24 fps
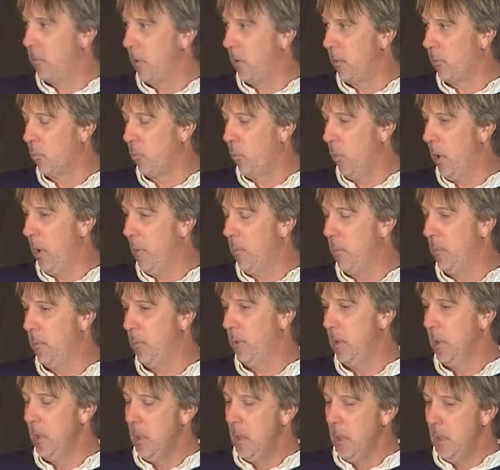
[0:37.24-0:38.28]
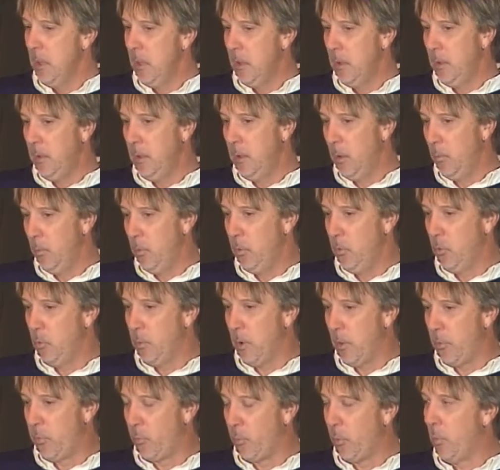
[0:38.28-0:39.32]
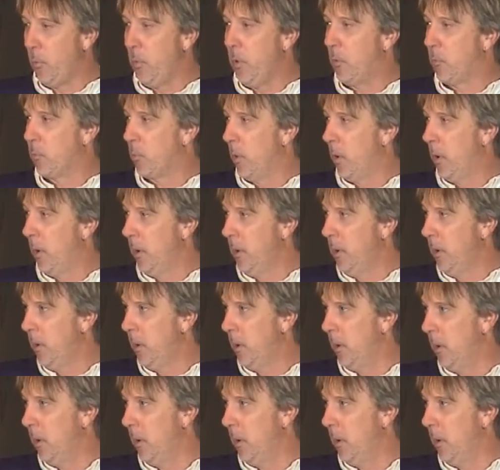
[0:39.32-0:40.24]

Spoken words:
Charlotte's Web, and you know, we do about a 3-week run.